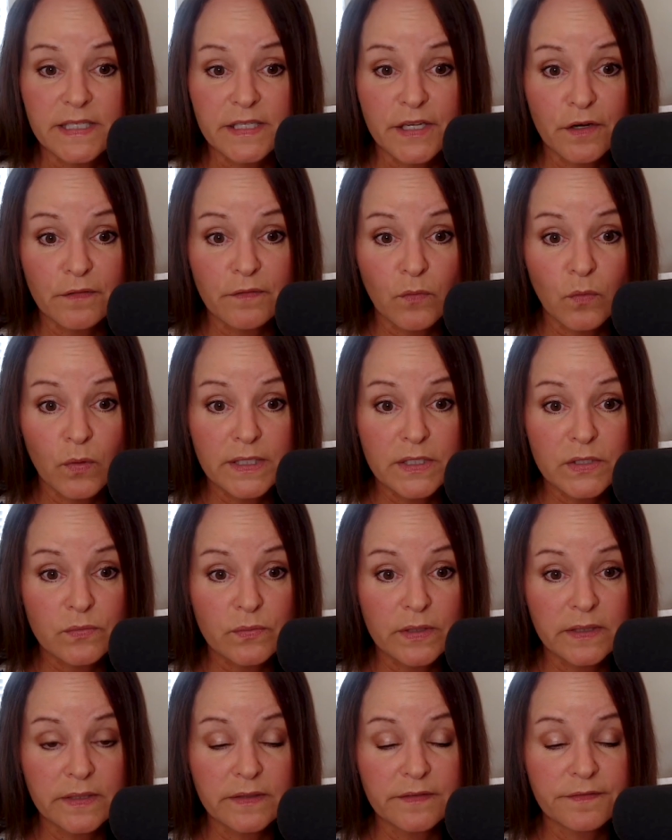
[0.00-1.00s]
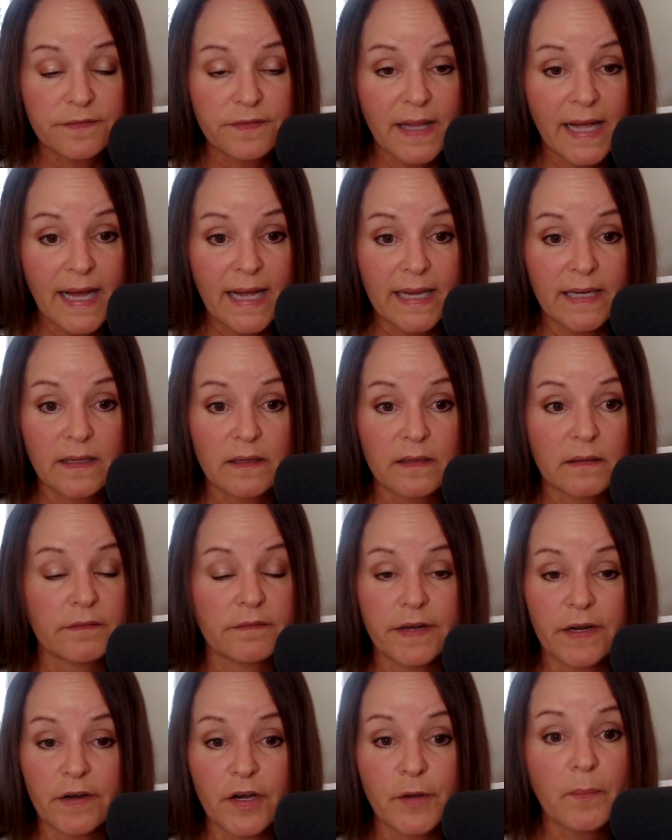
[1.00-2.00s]
their voice really flat,
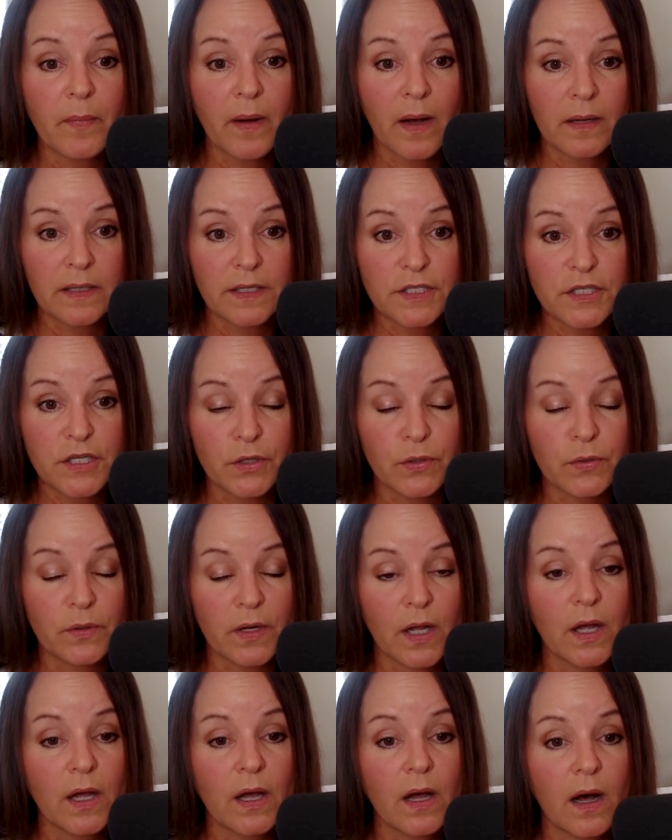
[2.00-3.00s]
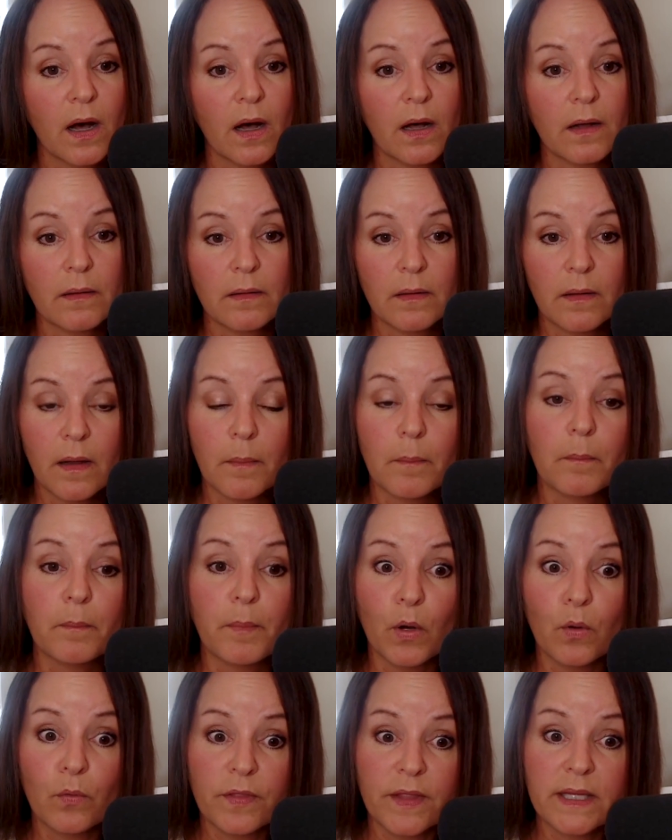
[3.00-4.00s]
very monotone?
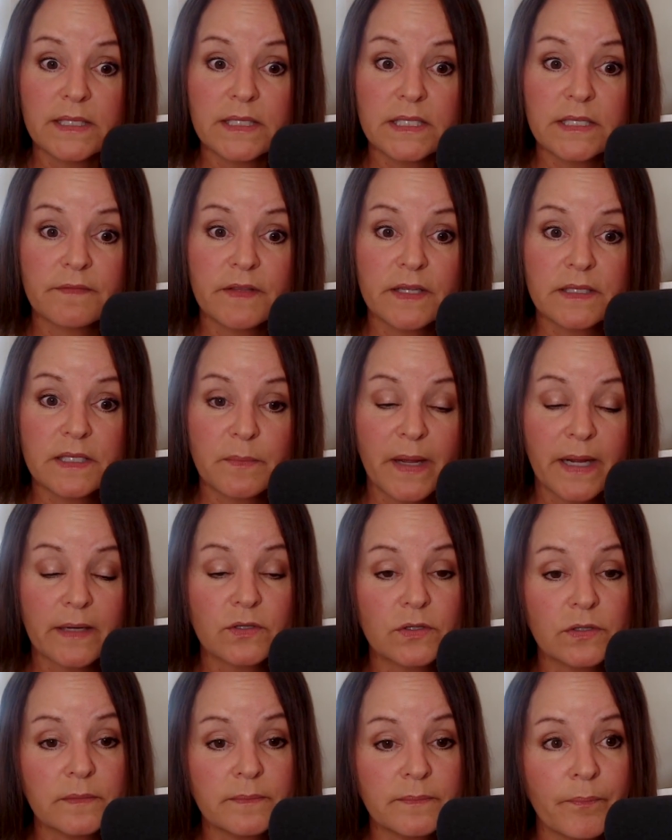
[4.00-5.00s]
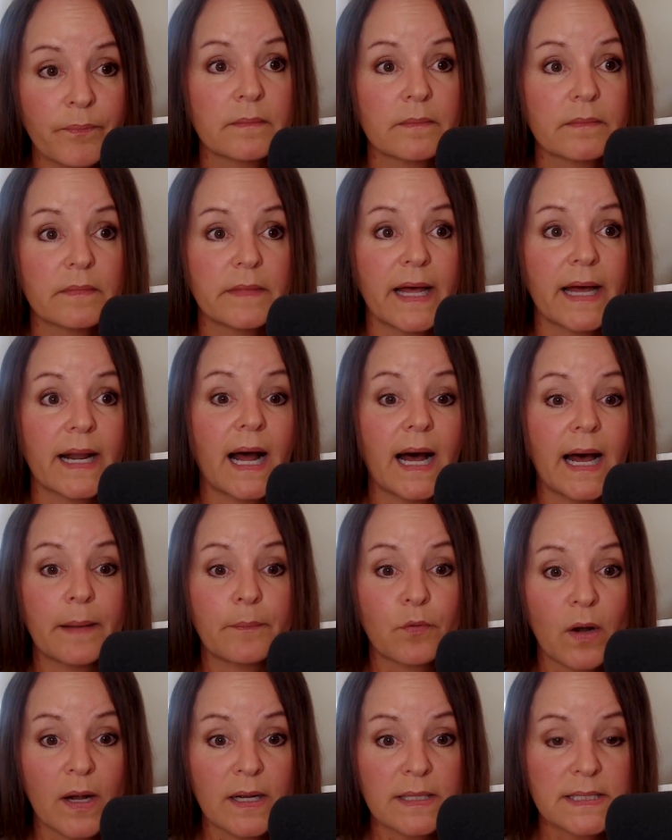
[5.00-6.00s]
Both ends of the spectrum, that high
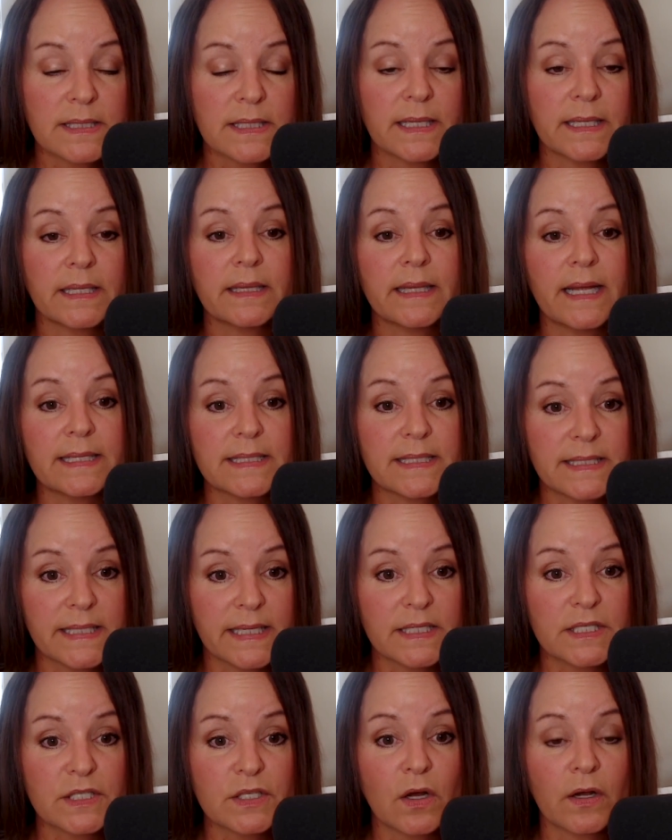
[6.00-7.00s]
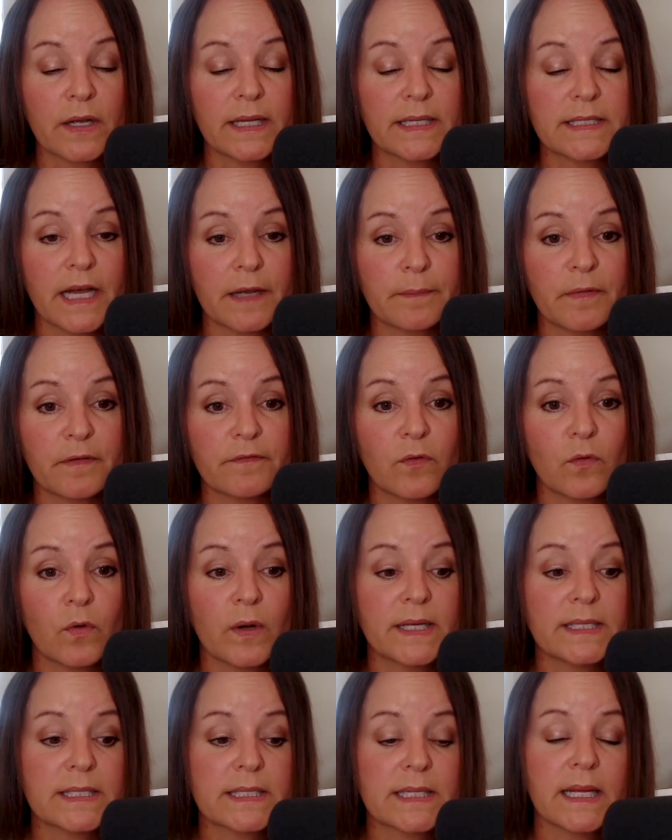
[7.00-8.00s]
prosody, that sing-songy type of
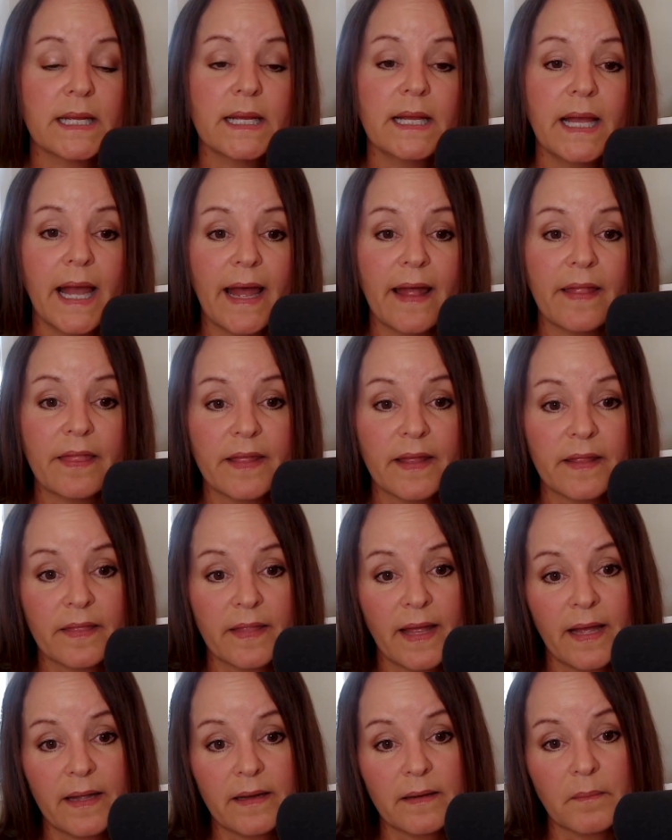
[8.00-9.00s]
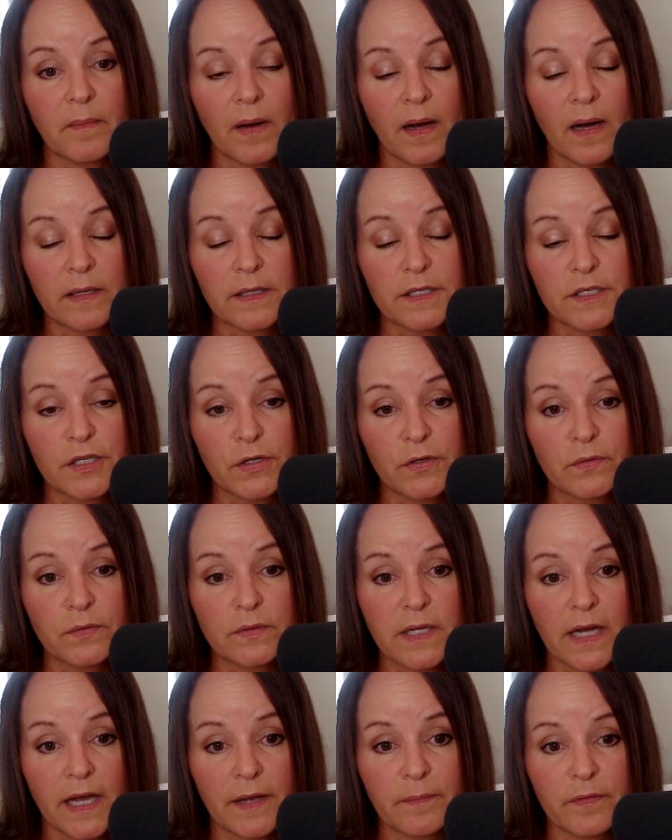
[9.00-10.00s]
voice, and then that monotone
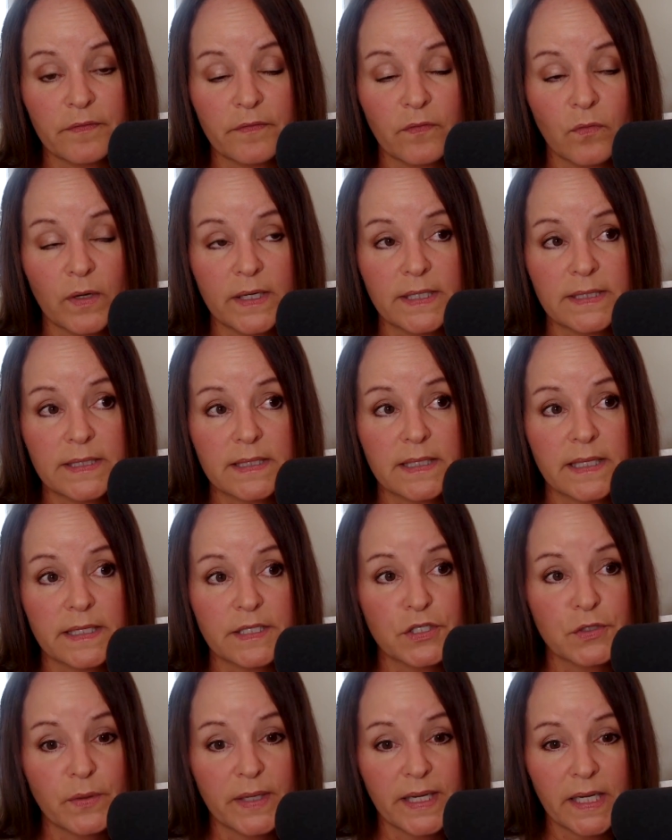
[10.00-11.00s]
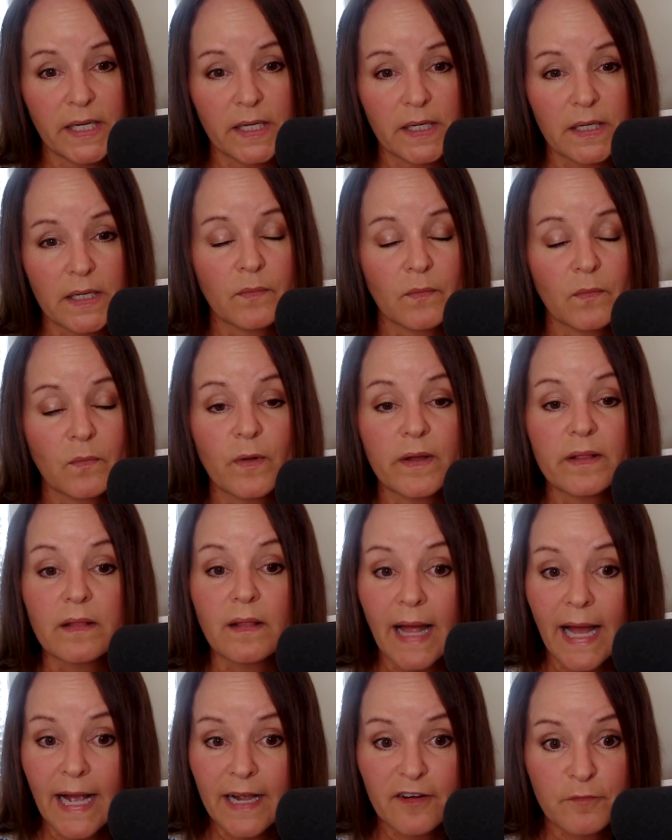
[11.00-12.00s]
type of voice that you hear with
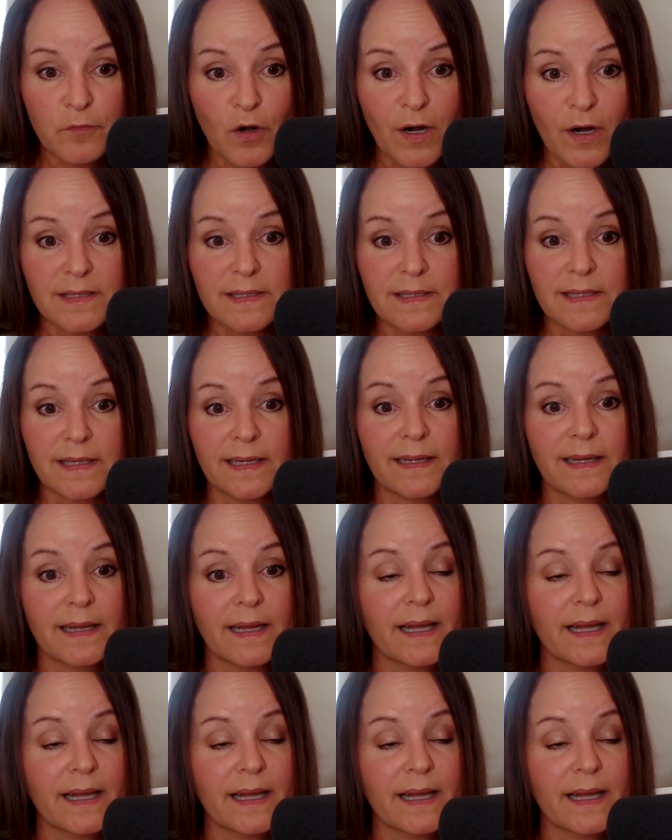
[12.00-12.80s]
lack of prosody.